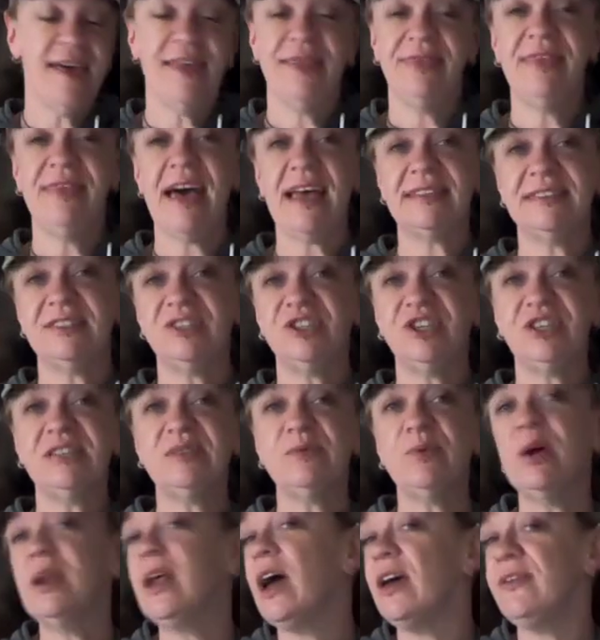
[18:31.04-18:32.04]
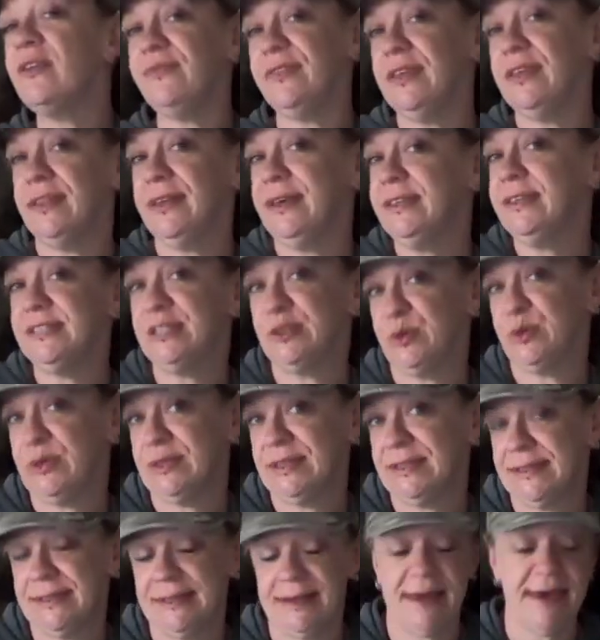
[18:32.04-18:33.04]
that's just what I feel like
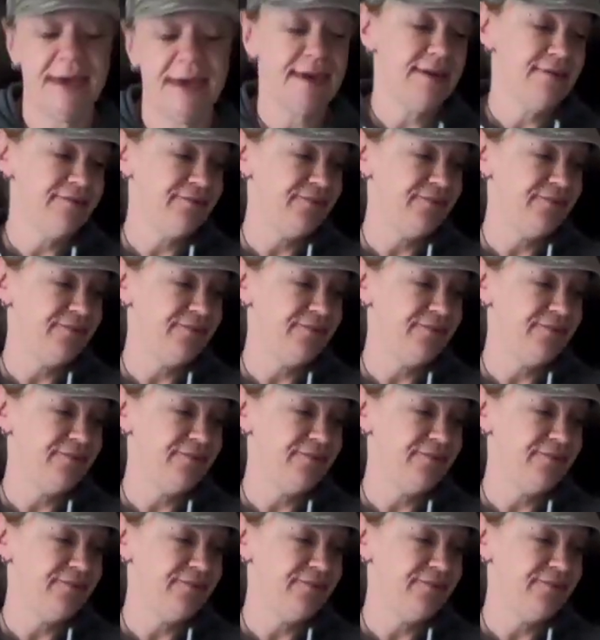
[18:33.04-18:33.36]
doing today.